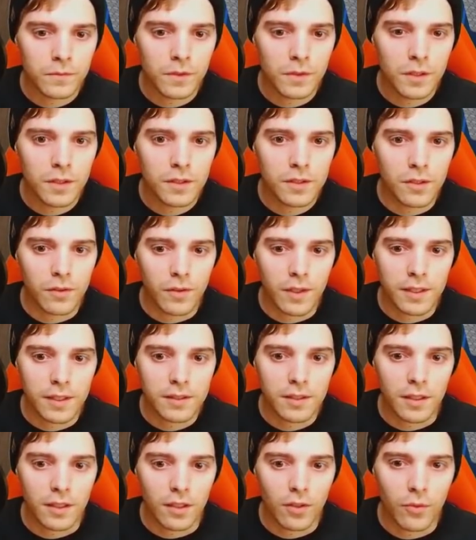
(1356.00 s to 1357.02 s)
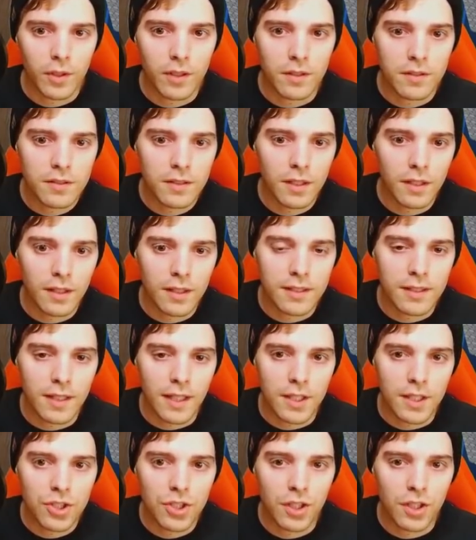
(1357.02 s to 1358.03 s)
Interesting. We could still
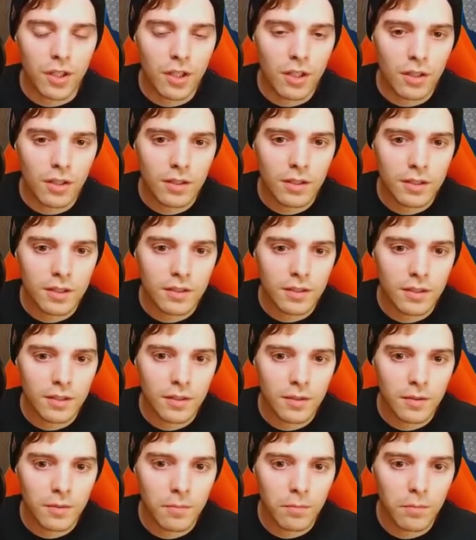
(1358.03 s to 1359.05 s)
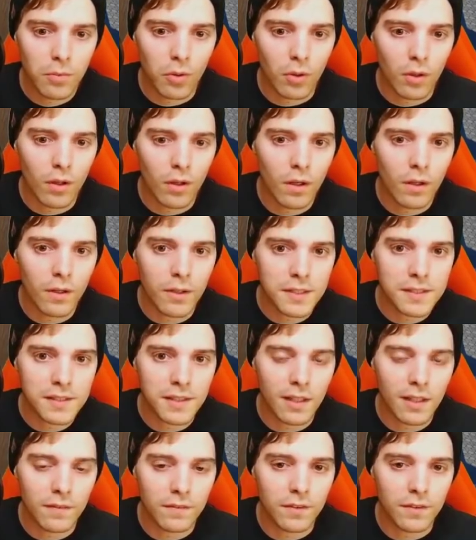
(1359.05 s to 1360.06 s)
attach here, prolong
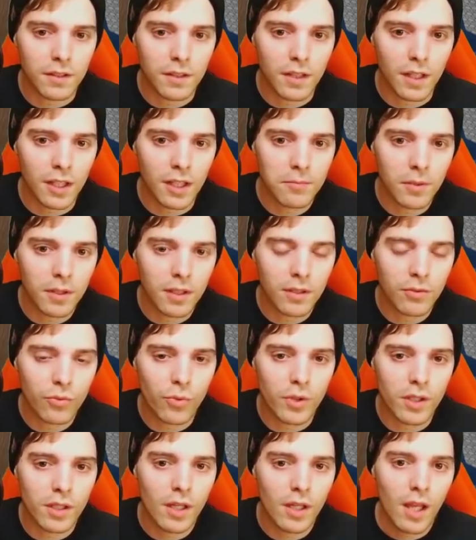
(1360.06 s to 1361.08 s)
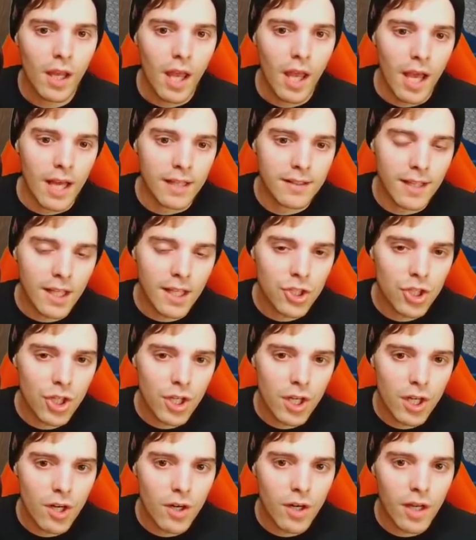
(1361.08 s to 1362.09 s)
ourselves the game, but if we attach
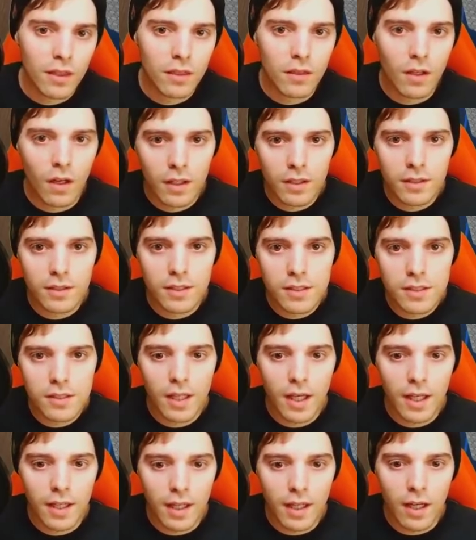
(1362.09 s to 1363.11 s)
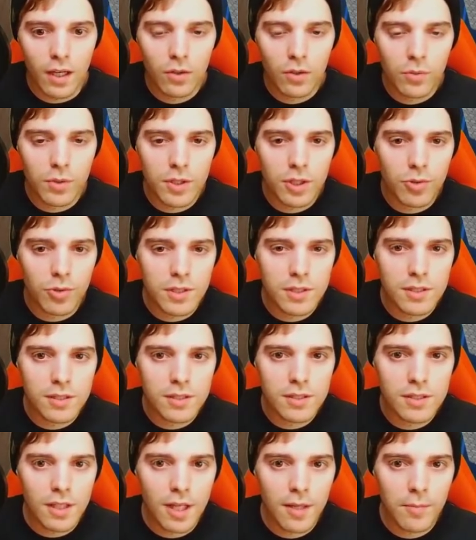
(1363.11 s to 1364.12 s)
here and knock this guy out with
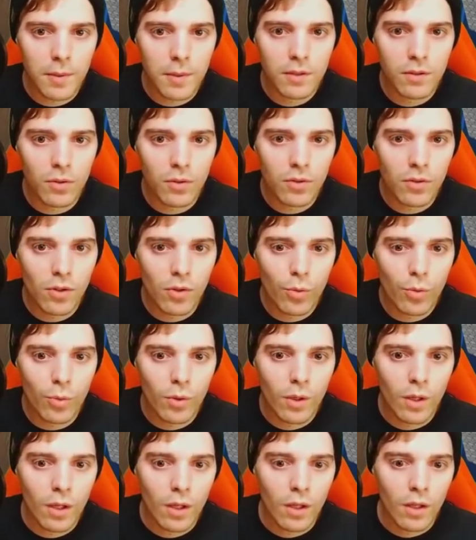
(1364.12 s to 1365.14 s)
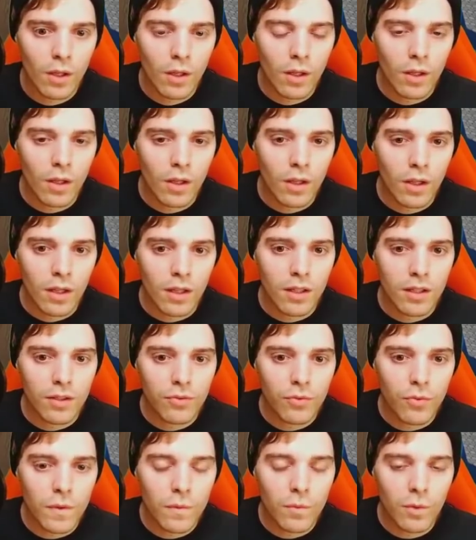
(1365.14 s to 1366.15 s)
Reset Stamp, I don't know
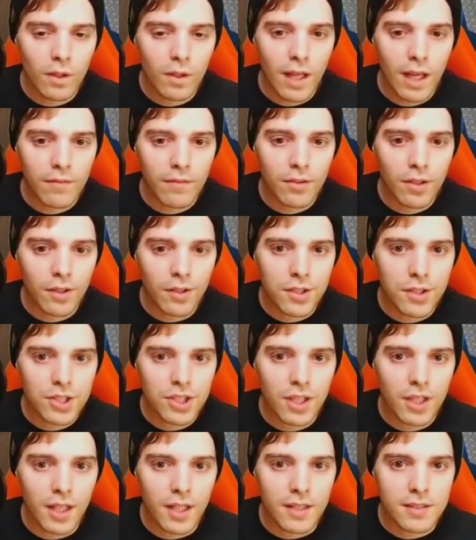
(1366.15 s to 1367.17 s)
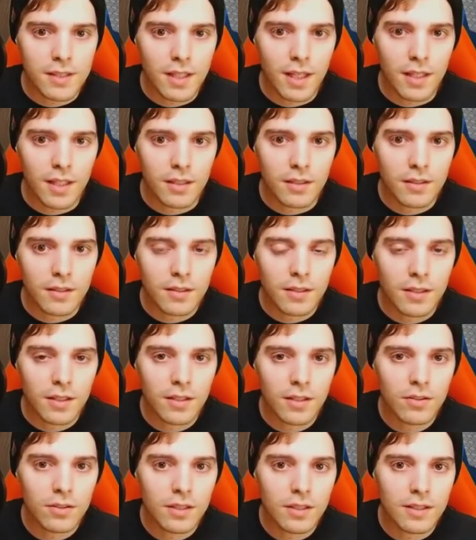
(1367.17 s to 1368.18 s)
if we will have another chance at it.
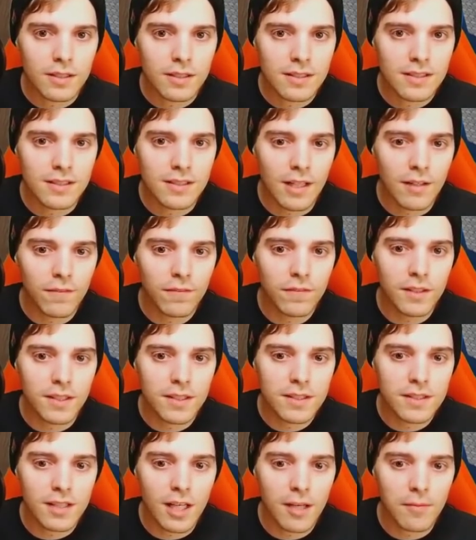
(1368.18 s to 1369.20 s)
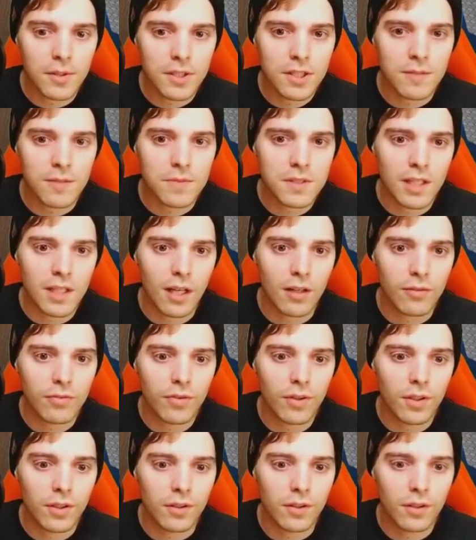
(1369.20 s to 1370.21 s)
He could definitely establish
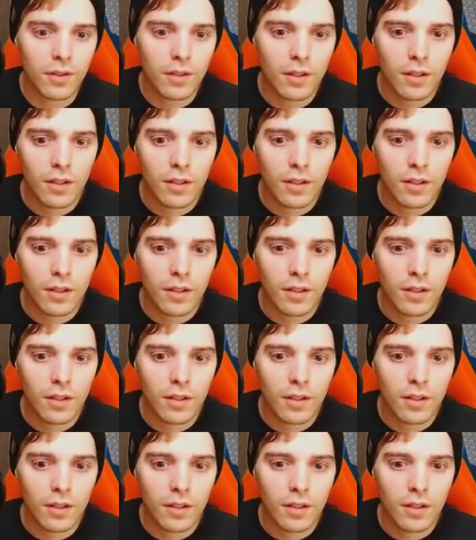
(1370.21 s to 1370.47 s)
himself on...